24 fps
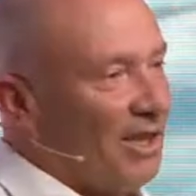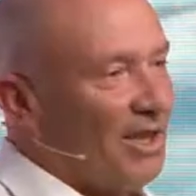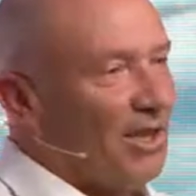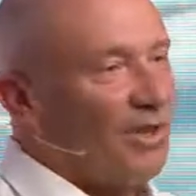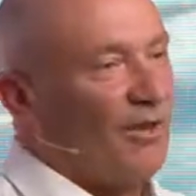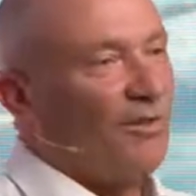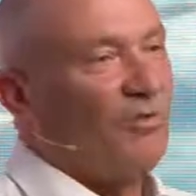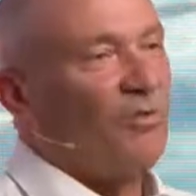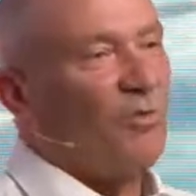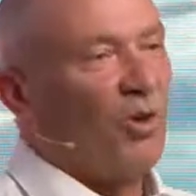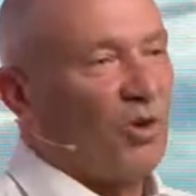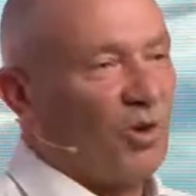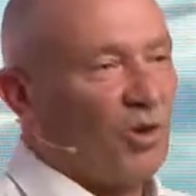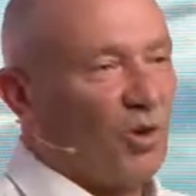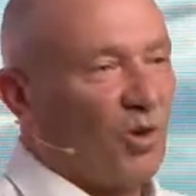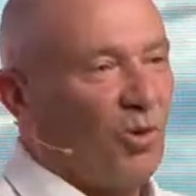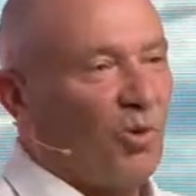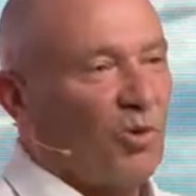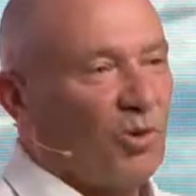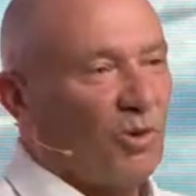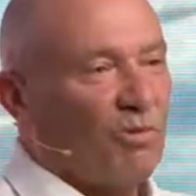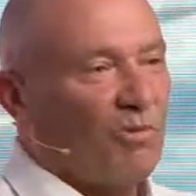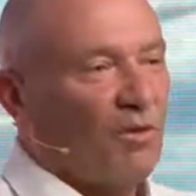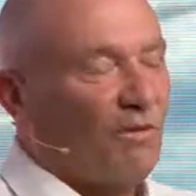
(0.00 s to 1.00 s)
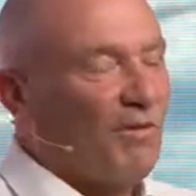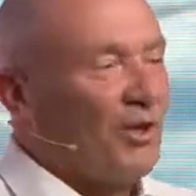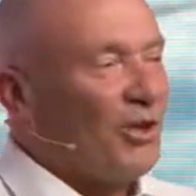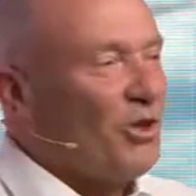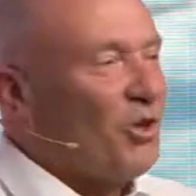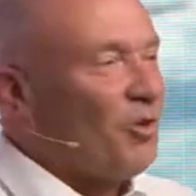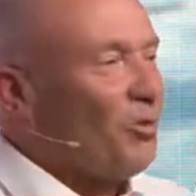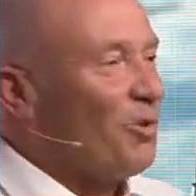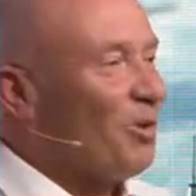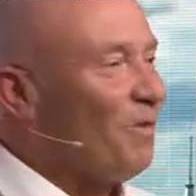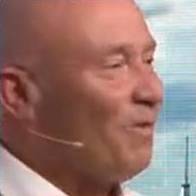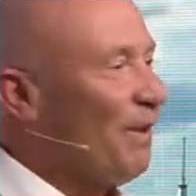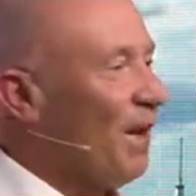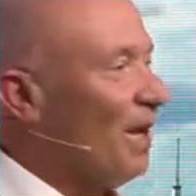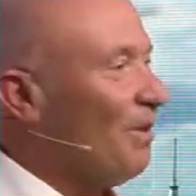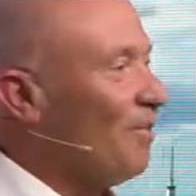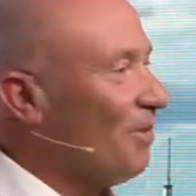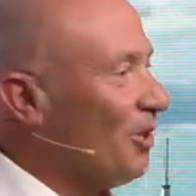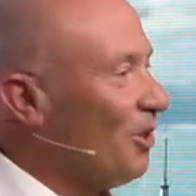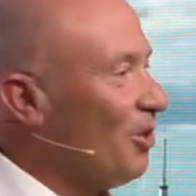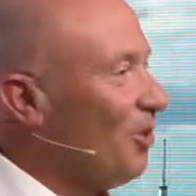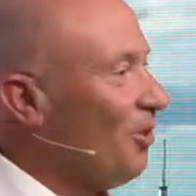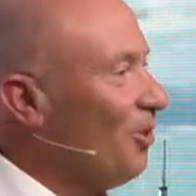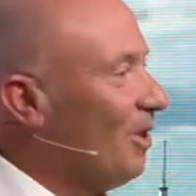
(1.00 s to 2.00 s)
head of what's called the Provincial
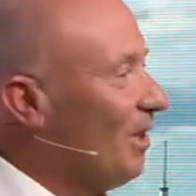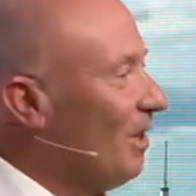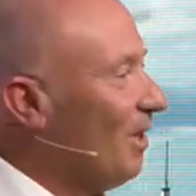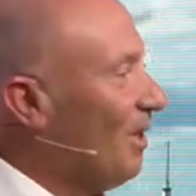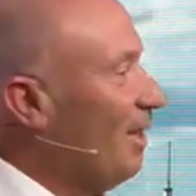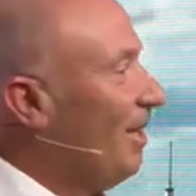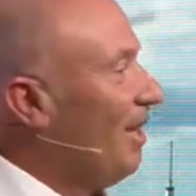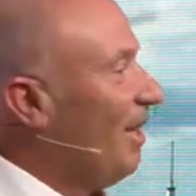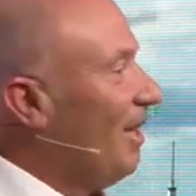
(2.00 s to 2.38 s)
Development Unit